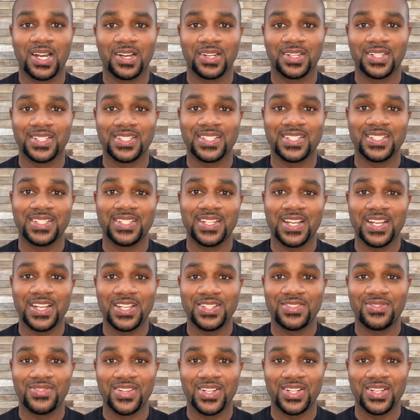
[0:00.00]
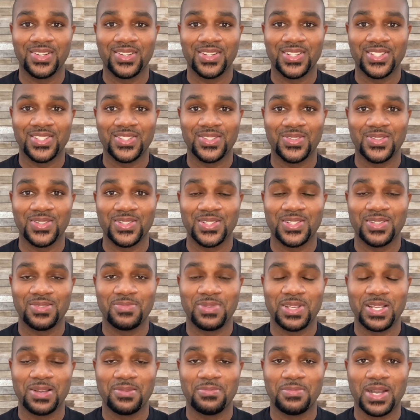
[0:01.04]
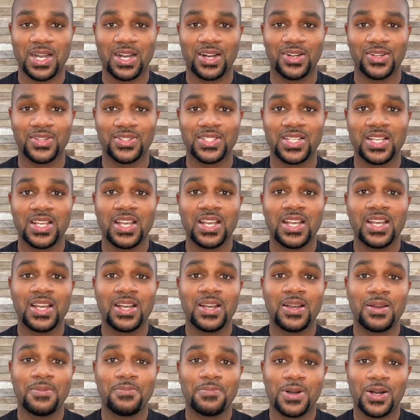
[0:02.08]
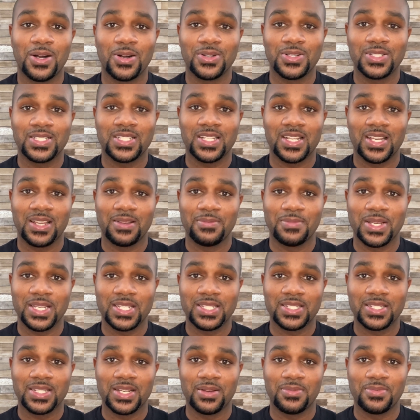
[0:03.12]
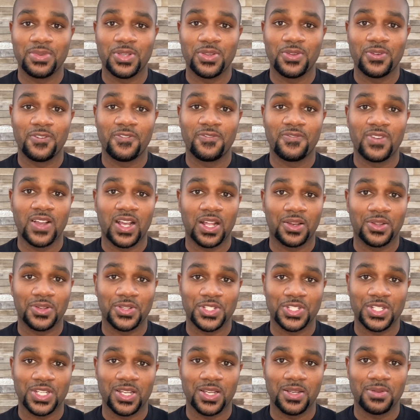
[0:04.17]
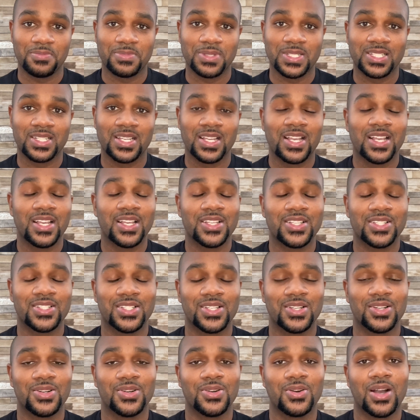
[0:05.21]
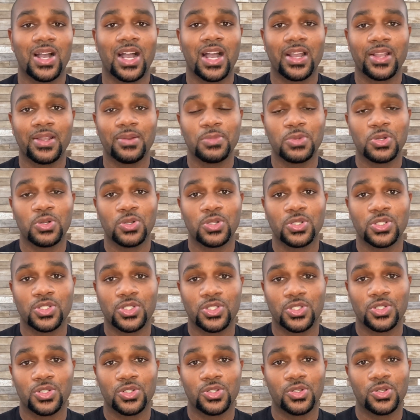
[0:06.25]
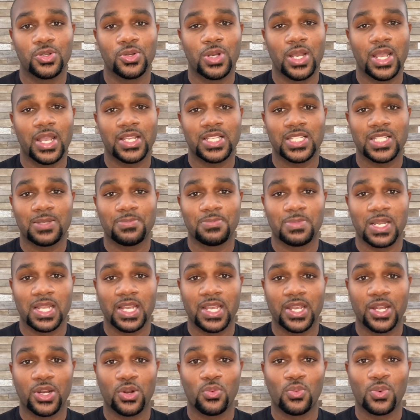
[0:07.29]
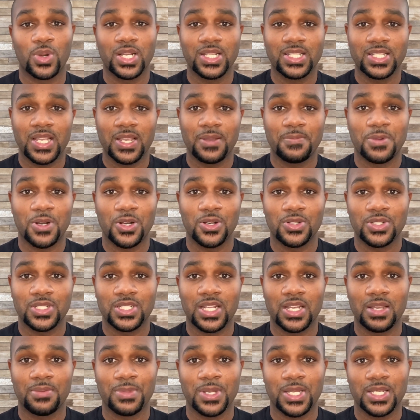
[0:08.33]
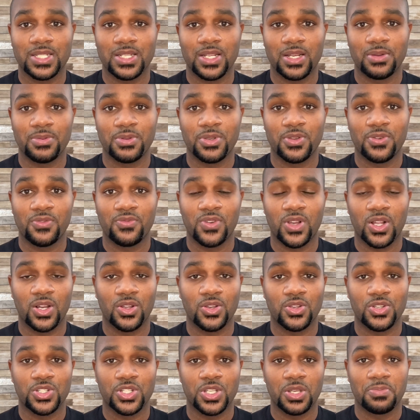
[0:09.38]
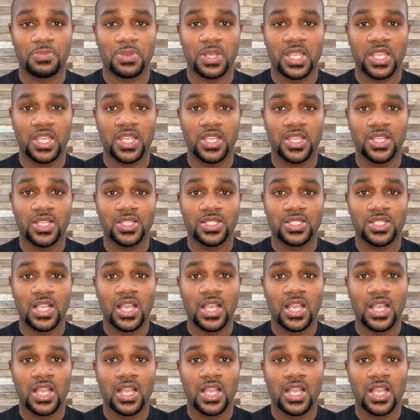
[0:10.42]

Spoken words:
and today's video is going to be about post-MSW fellowships. So I am going to explain what a post-MSW fellowship is,